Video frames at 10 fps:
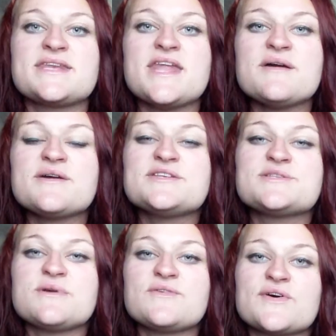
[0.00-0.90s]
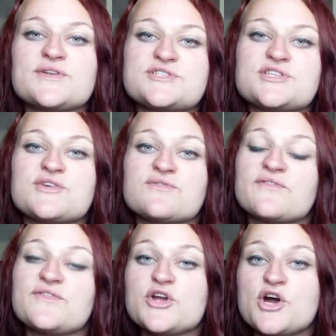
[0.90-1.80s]
Now I'm going to move on to
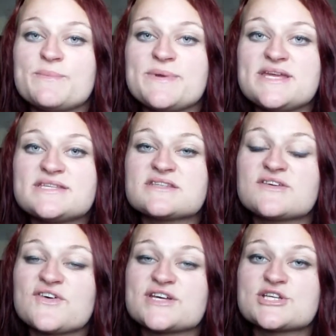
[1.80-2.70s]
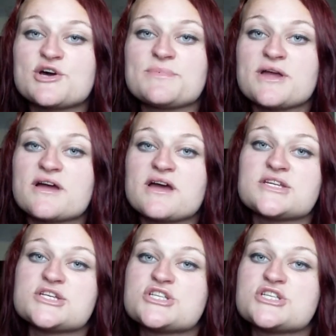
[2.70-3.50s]
review copies, and the first copy I'm going to